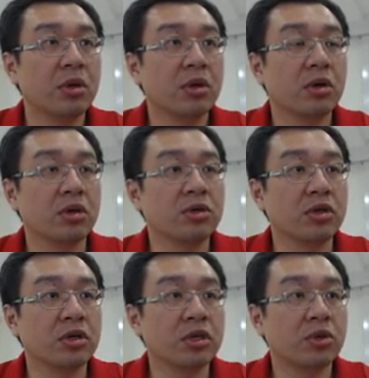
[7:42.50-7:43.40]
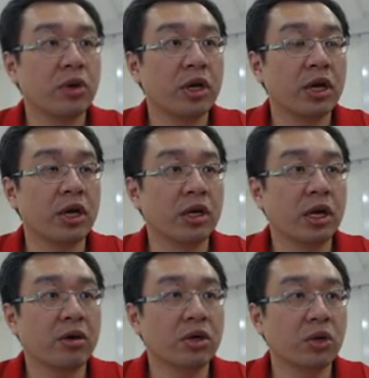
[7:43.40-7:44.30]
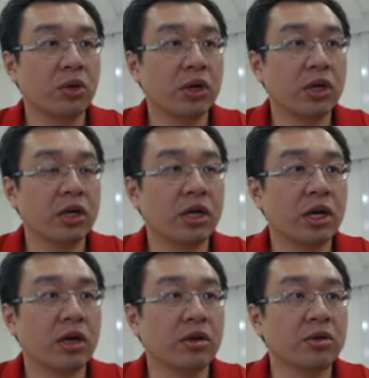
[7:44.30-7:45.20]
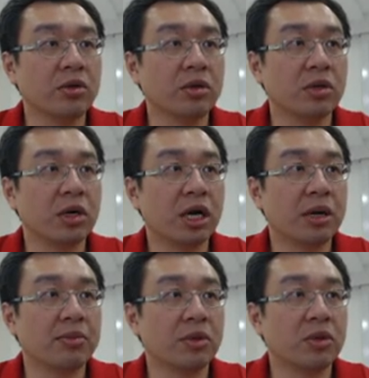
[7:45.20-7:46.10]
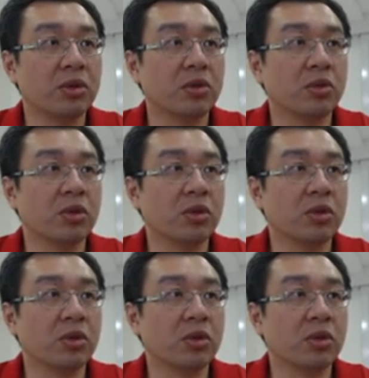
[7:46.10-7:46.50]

control this square, and now the queen can also come to